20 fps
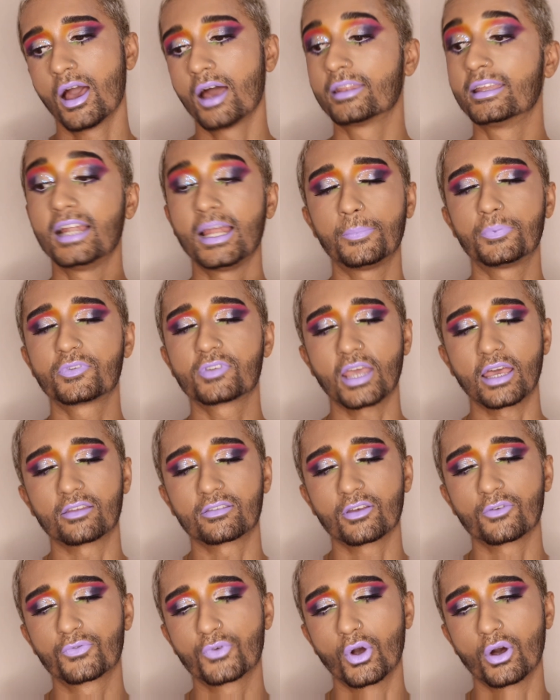The lips,
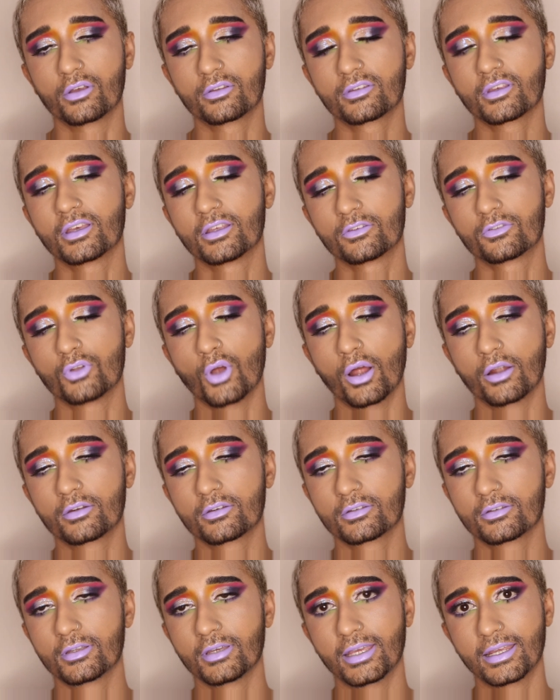yes, of course, is not
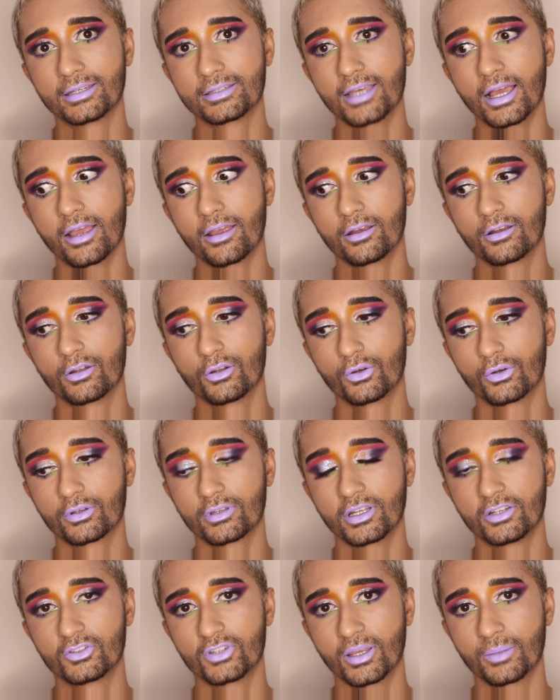the entire look
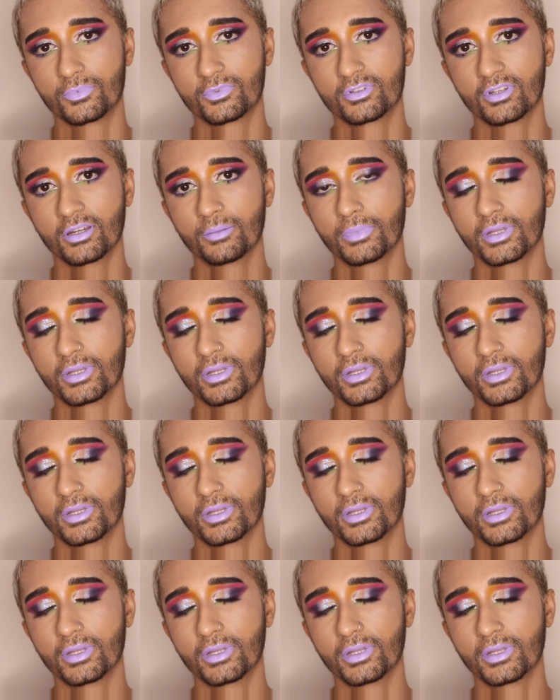that James did,